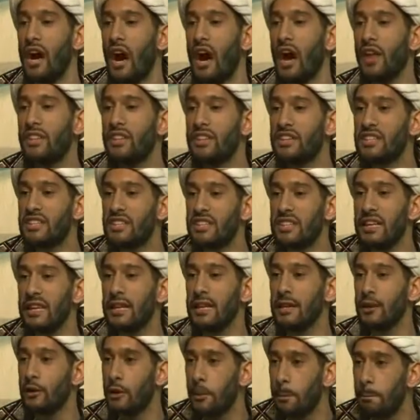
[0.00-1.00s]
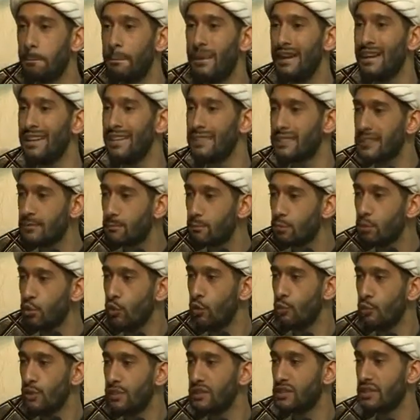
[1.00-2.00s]
are the single biggest
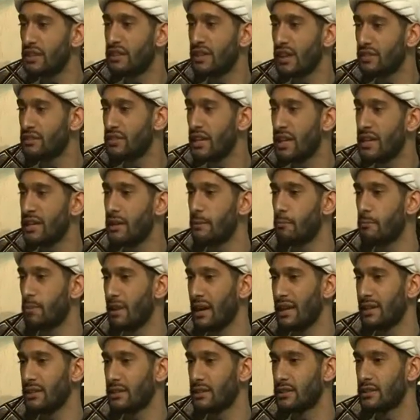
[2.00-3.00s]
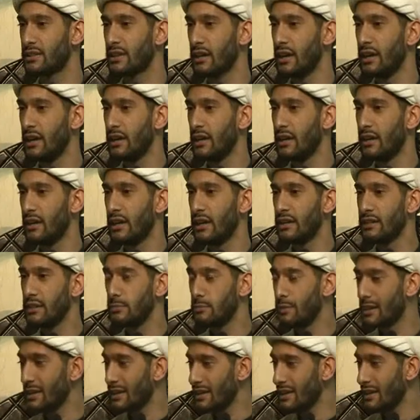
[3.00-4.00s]
movements that have taken place in the
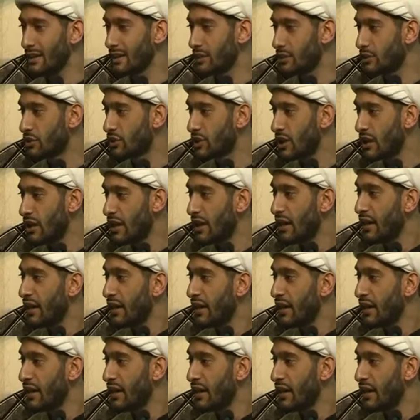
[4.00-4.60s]
Middle East.